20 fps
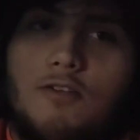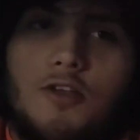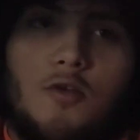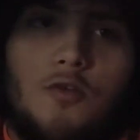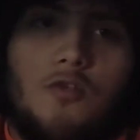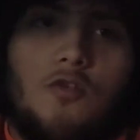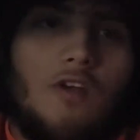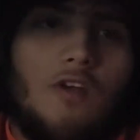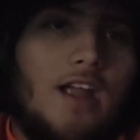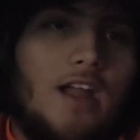
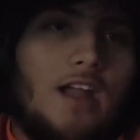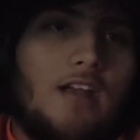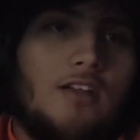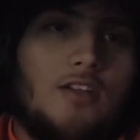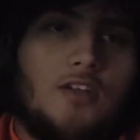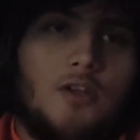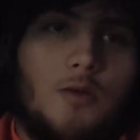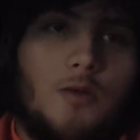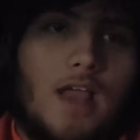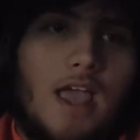
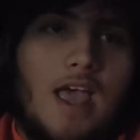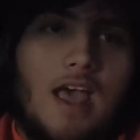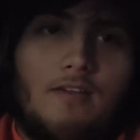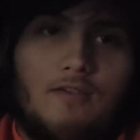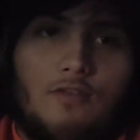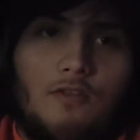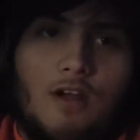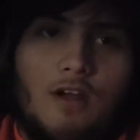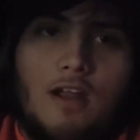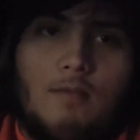
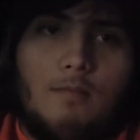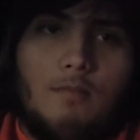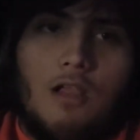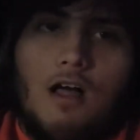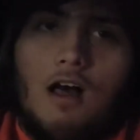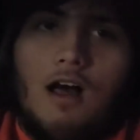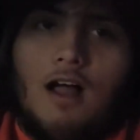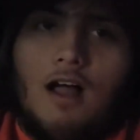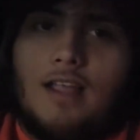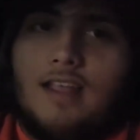$2,500 grand
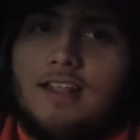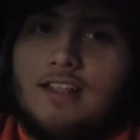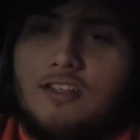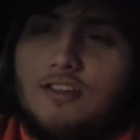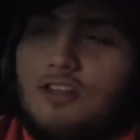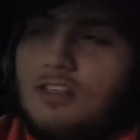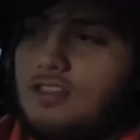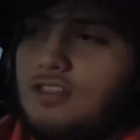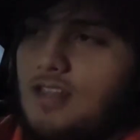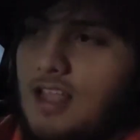block.
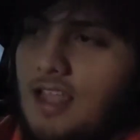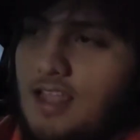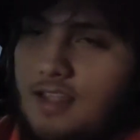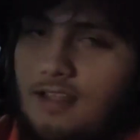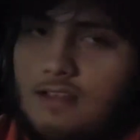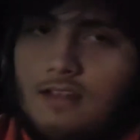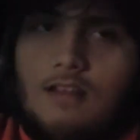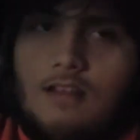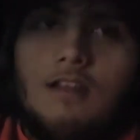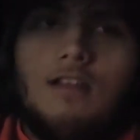It's just
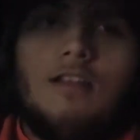a